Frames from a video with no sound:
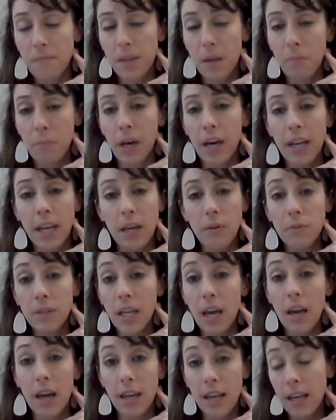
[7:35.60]
But
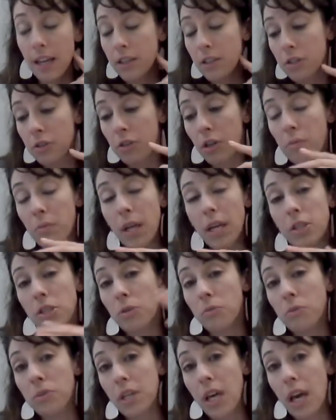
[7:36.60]

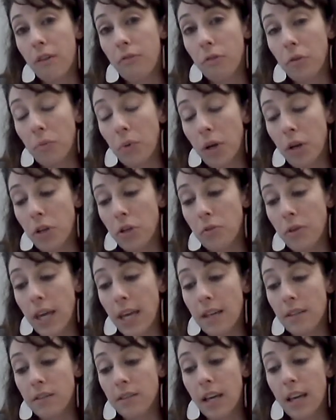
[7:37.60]
discrimination was everywhere. You
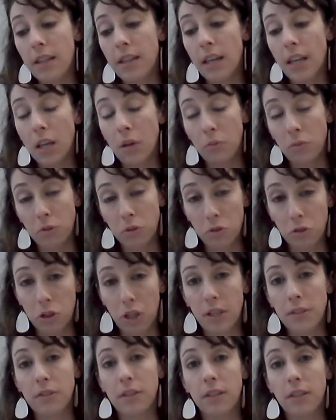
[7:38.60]
can't say that it was
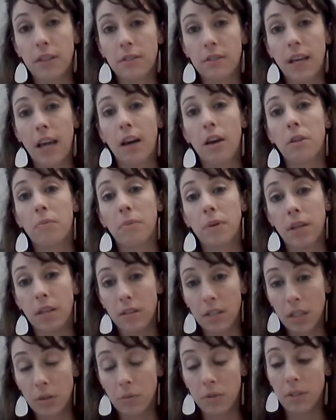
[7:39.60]
just in the South,
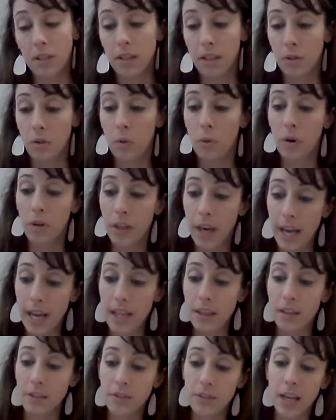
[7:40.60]
because it was in the North
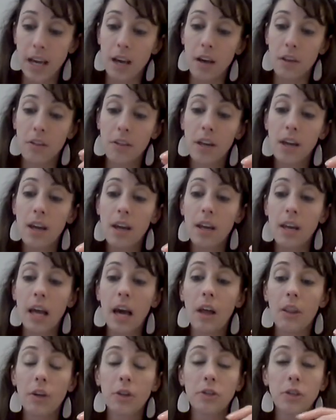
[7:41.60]
and the South.
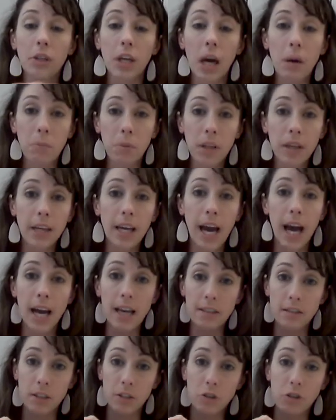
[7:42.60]
Now, there's a couple of
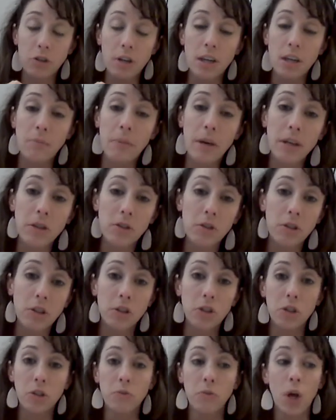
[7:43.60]
guys that you need to make sure
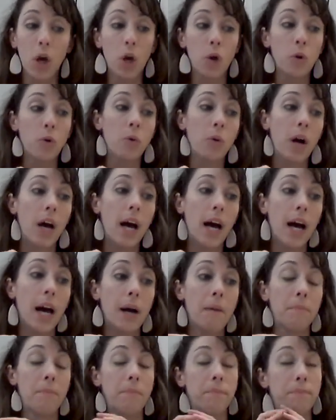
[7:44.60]
that you know.
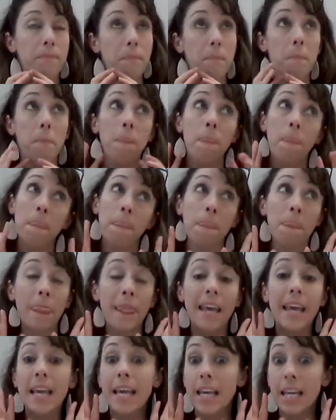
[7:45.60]

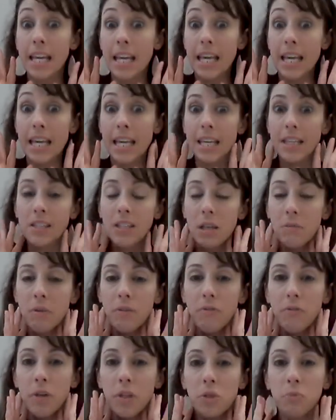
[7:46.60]
Hint, hint, some
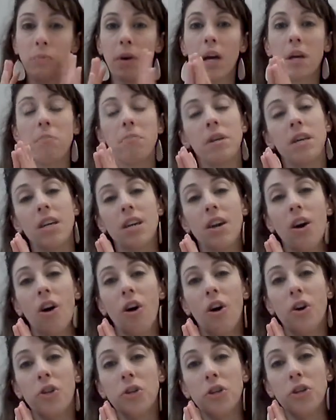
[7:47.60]
of which might be
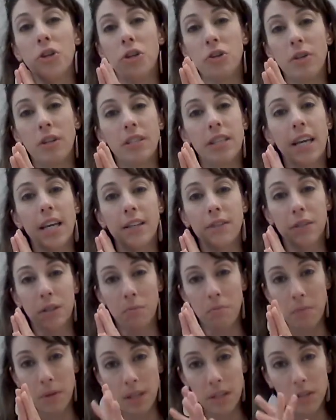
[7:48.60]
on your unit test
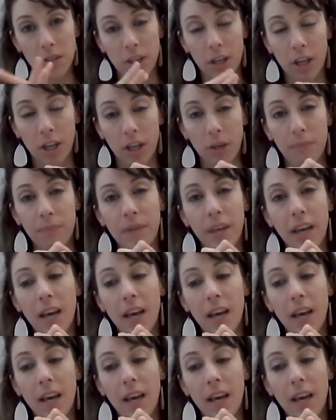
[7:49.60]
and midterm.